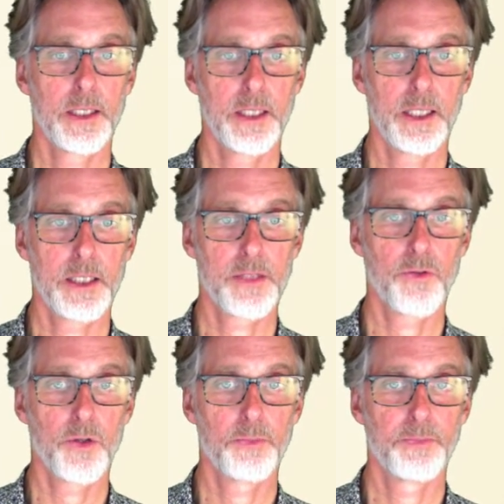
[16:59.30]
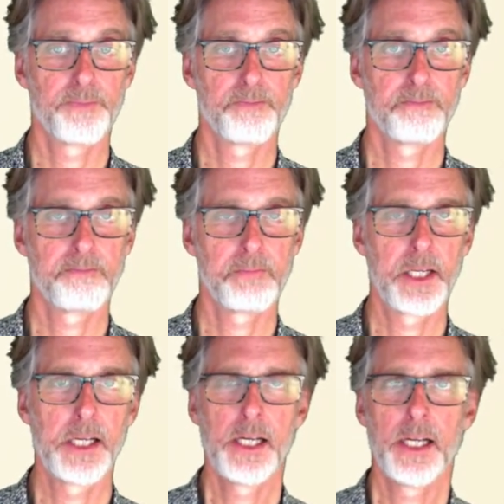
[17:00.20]
in this form.
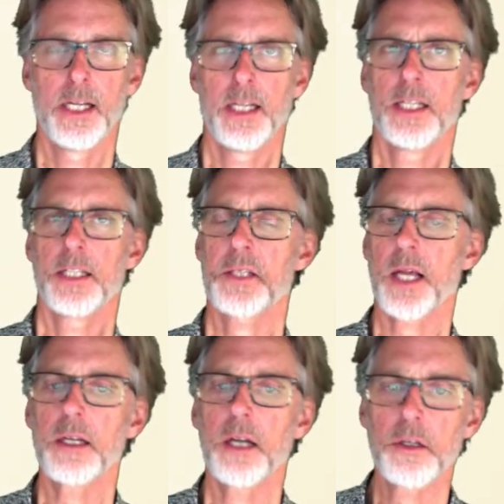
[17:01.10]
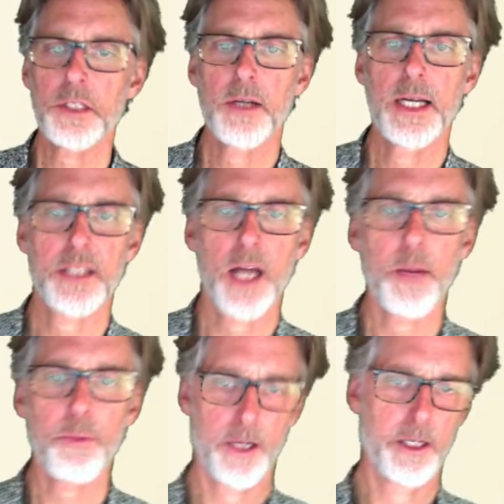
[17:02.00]
Scala also has
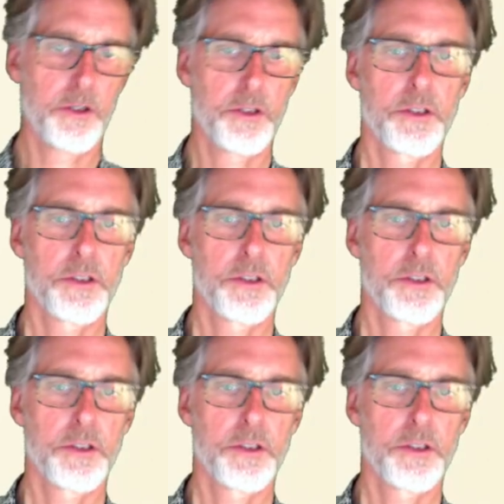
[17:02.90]
operators